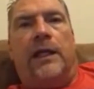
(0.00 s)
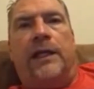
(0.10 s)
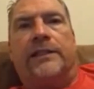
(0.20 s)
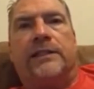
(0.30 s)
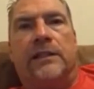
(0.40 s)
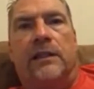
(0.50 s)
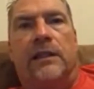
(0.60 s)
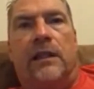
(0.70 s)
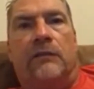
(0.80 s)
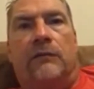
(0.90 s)
It's
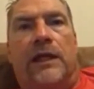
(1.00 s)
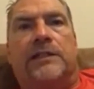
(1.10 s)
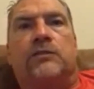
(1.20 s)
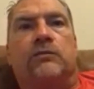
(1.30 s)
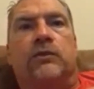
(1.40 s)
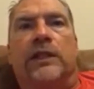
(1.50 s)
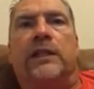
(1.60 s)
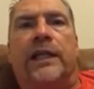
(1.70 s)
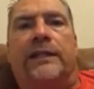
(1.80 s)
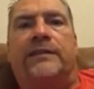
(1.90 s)

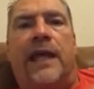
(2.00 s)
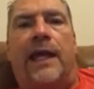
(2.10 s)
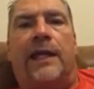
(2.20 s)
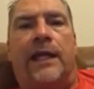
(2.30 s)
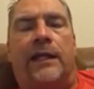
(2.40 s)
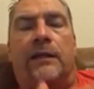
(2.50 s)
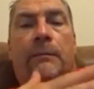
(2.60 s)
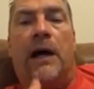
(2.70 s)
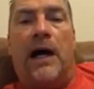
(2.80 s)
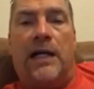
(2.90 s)
really taking the
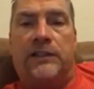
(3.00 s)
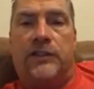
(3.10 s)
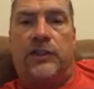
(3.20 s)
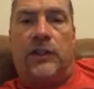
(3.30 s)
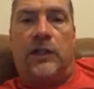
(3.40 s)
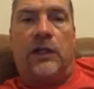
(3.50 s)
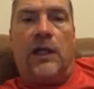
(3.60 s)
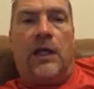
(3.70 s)
posture